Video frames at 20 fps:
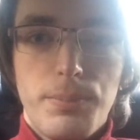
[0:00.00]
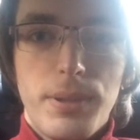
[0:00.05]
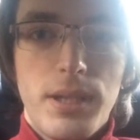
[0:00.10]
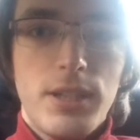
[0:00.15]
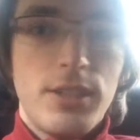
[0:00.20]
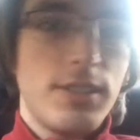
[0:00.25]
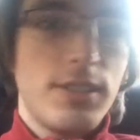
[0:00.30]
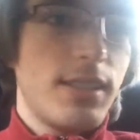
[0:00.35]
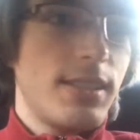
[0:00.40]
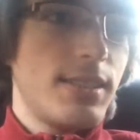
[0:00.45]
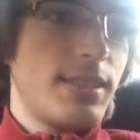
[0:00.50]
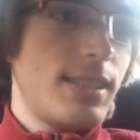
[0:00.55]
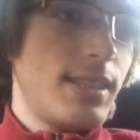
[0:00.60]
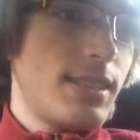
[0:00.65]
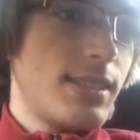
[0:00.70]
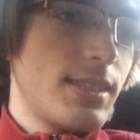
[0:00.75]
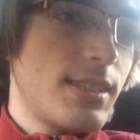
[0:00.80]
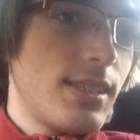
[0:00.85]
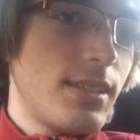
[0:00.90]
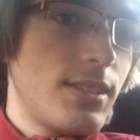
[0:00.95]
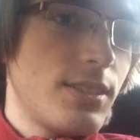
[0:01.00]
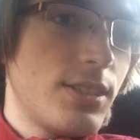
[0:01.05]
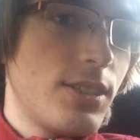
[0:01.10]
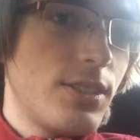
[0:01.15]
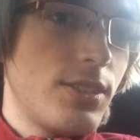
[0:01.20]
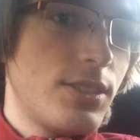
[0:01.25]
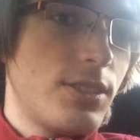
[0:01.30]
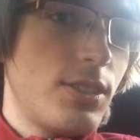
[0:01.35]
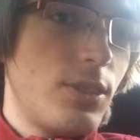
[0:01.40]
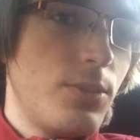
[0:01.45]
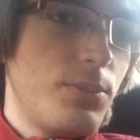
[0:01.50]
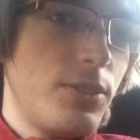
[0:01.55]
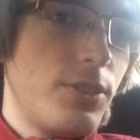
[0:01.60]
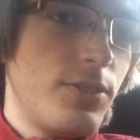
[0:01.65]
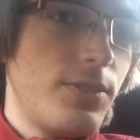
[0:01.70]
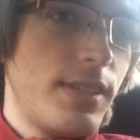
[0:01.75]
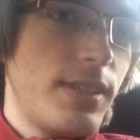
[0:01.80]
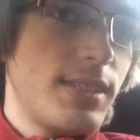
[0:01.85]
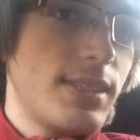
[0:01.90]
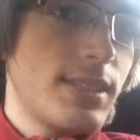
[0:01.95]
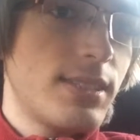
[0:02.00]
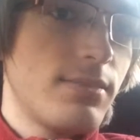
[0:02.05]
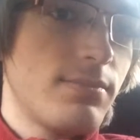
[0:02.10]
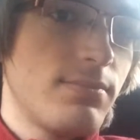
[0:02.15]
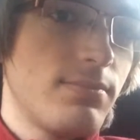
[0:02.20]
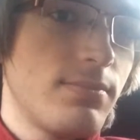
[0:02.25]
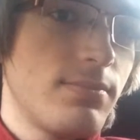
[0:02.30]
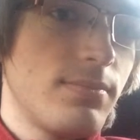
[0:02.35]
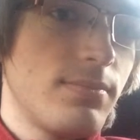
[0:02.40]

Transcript: Better than Teen Titans Go to the Movies?